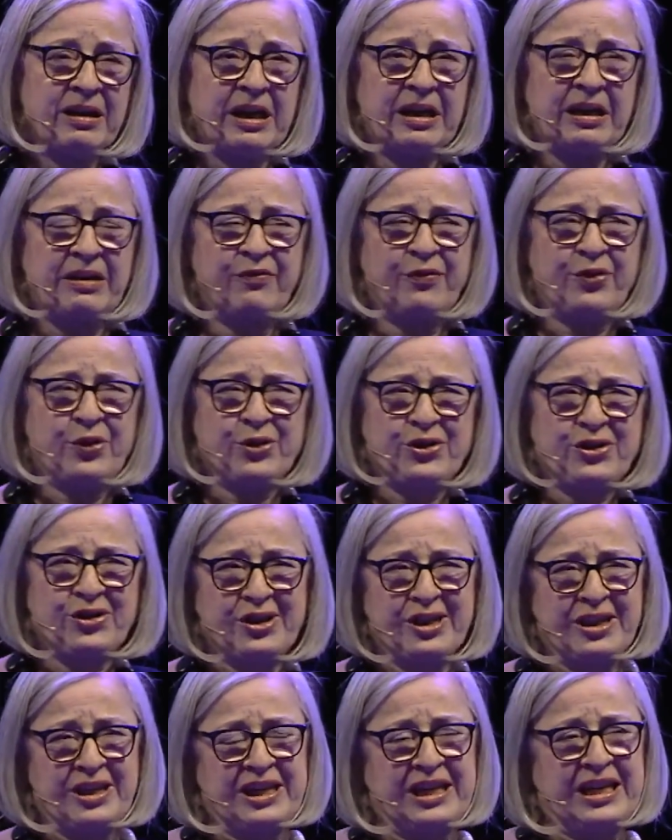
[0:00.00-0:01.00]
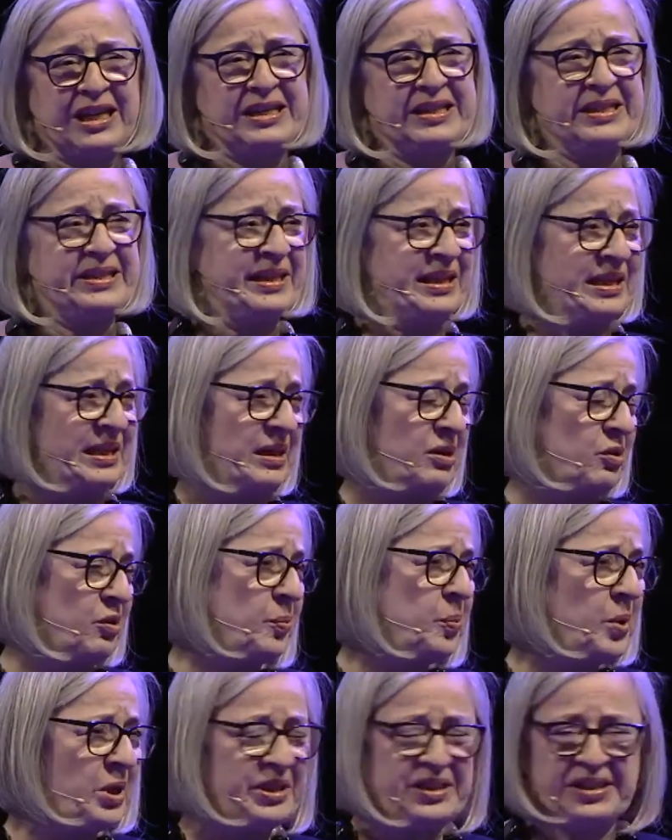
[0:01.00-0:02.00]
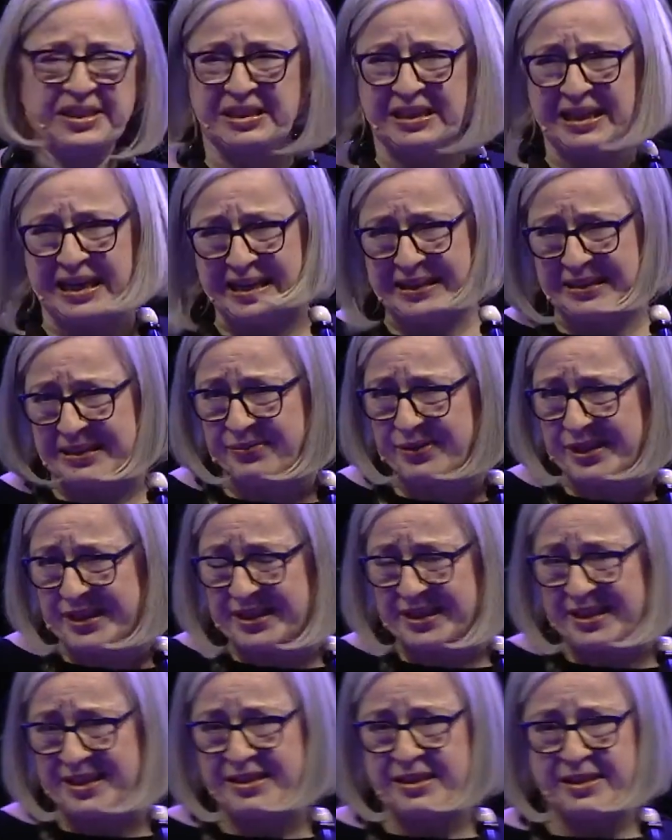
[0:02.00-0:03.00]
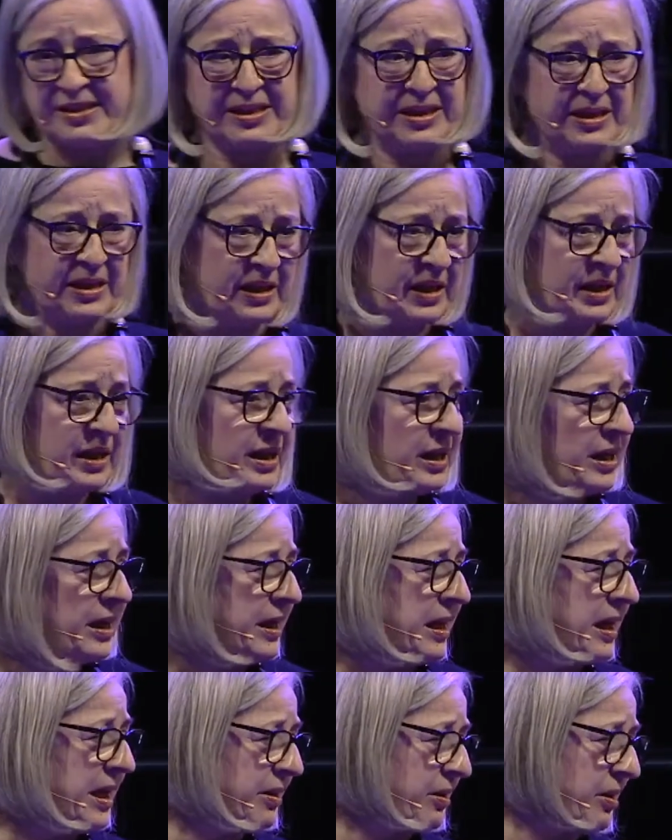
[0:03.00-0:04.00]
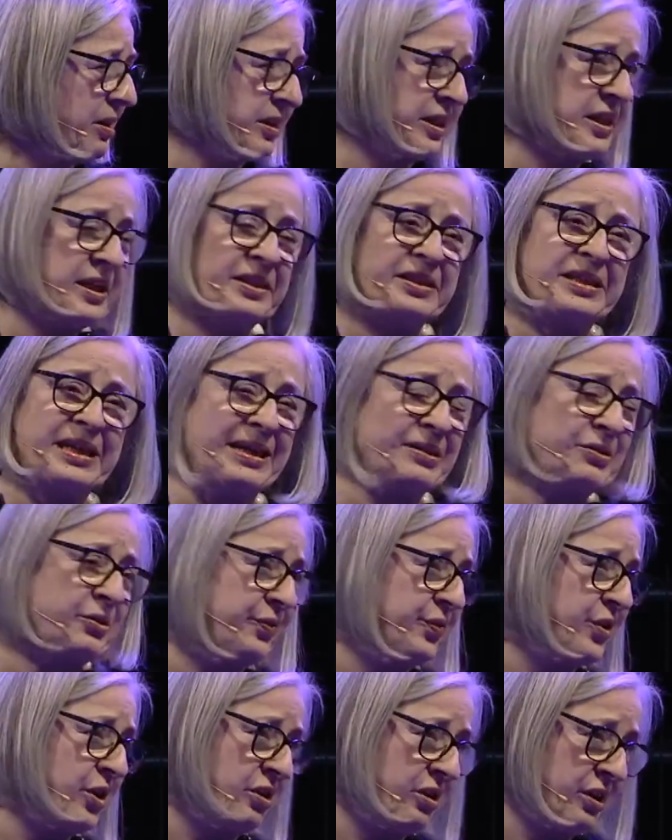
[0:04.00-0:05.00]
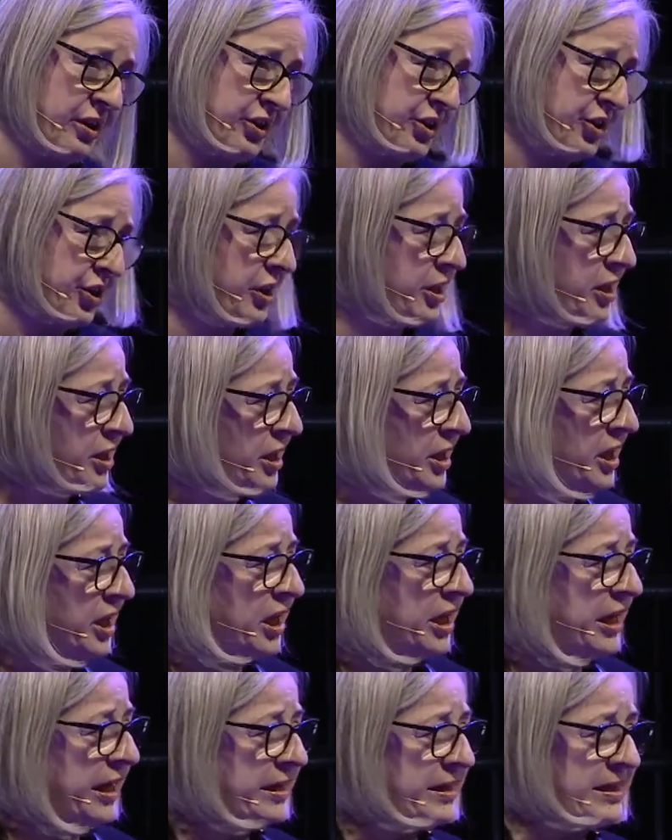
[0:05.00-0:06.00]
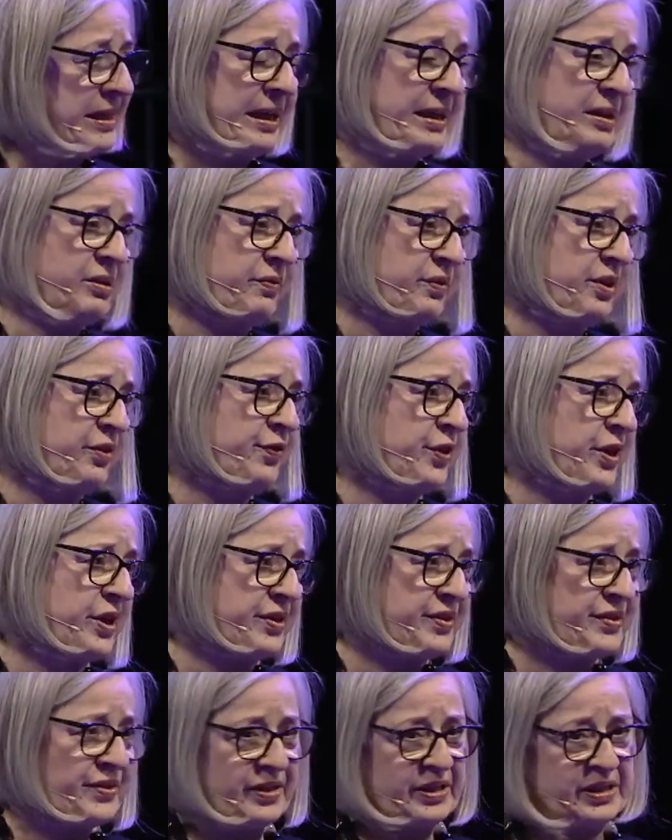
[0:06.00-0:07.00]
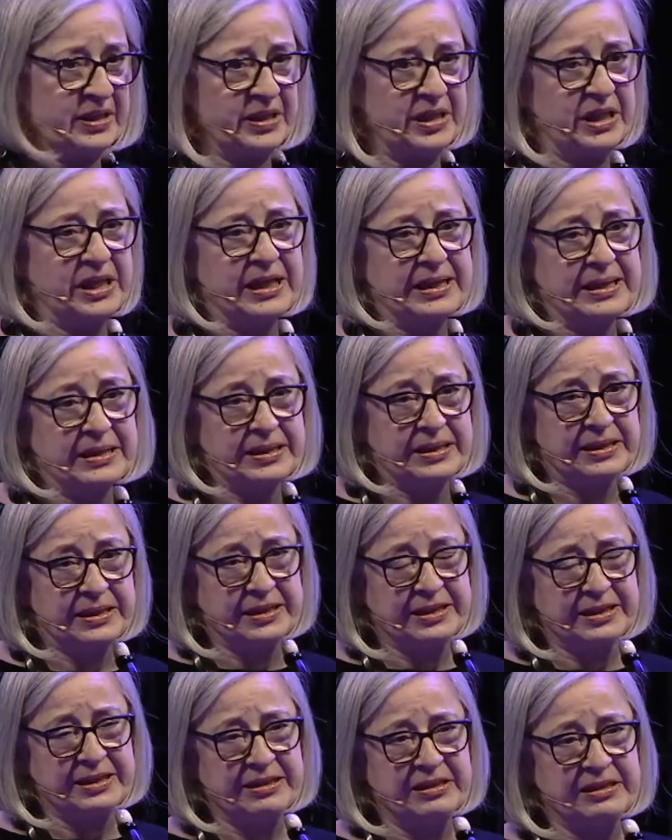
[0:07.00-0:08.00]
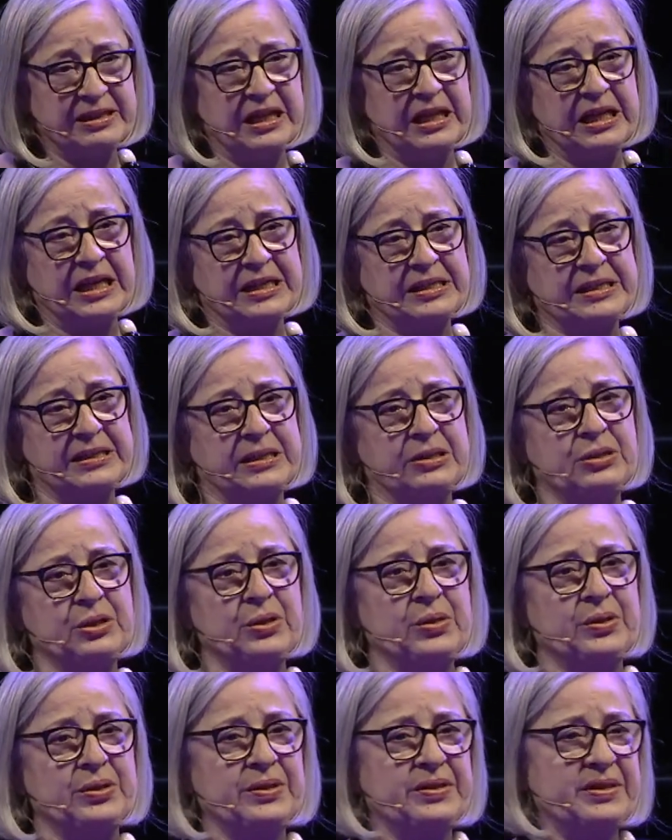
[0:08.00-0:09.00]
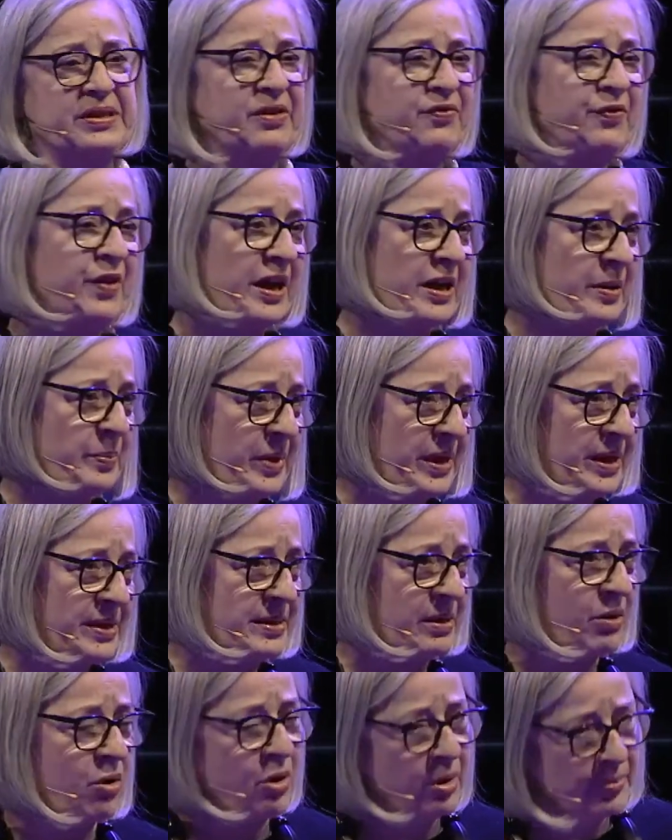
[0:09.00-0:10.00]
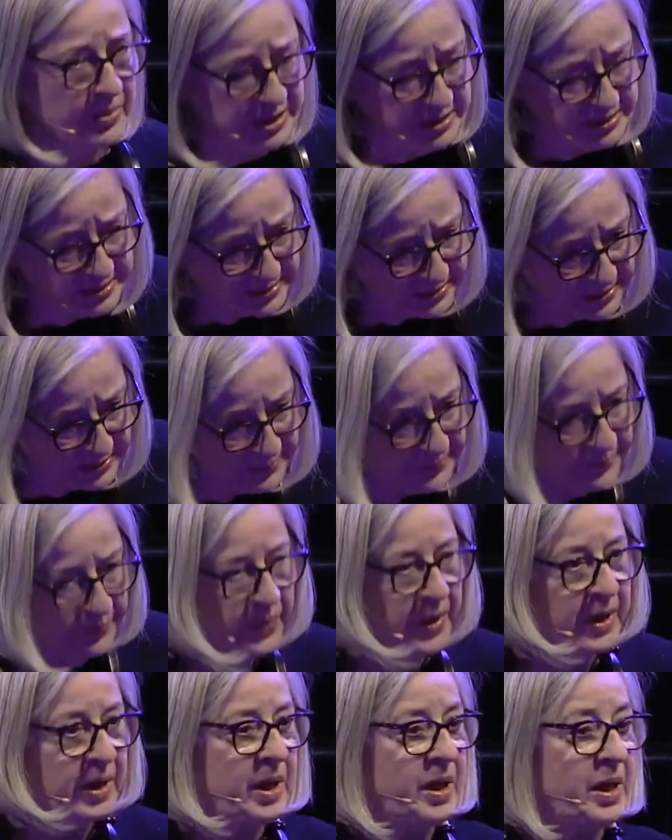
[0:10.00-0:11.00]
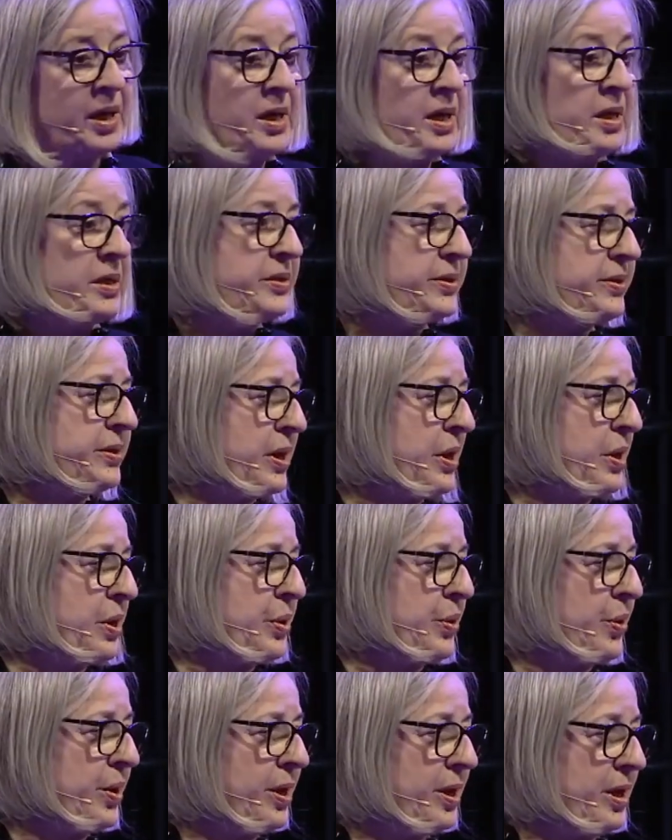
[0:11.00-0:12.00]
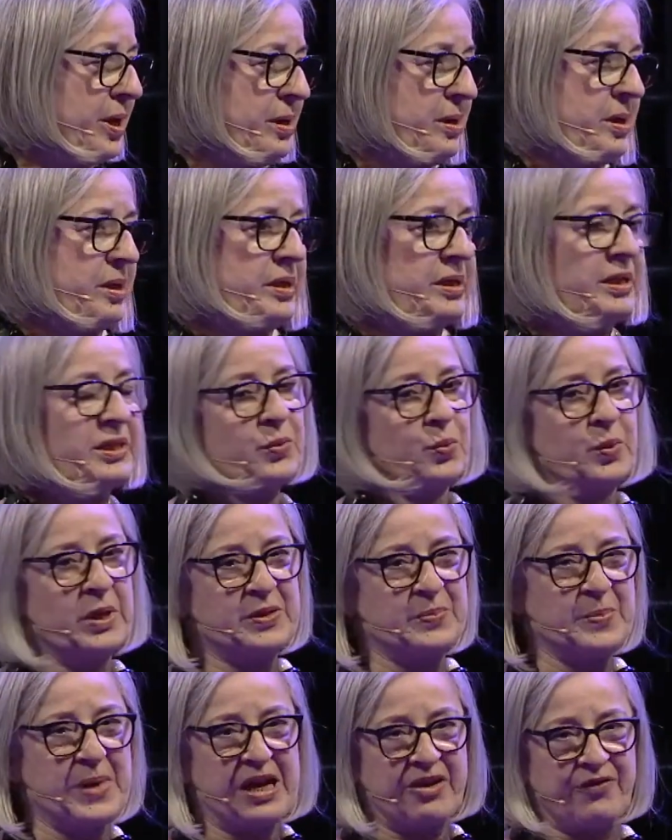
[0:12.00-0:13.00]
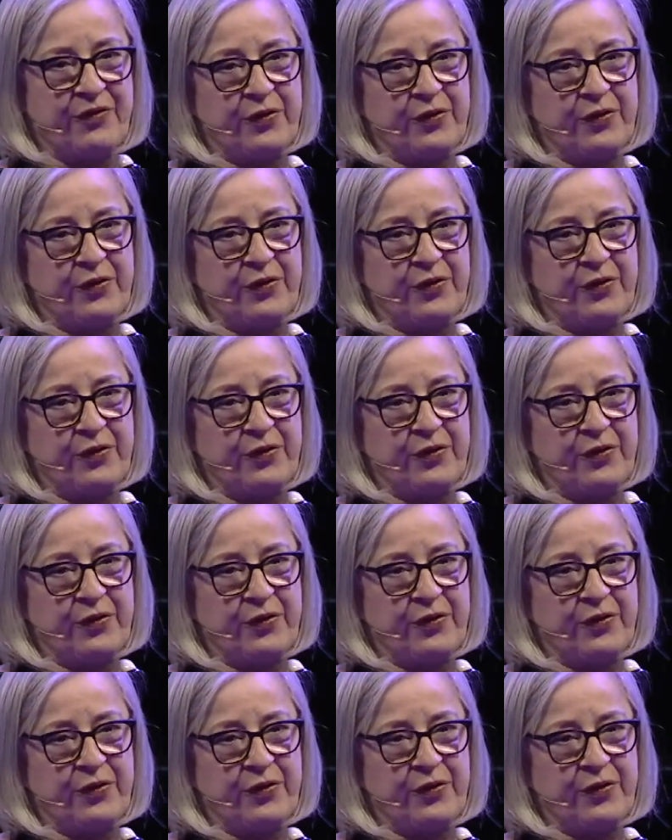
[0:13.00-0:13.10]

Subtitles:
unfortunately, I did a lot of political activities, and I got kicked out of college at the end of the first year as the tutors defined me as a communist. So this was my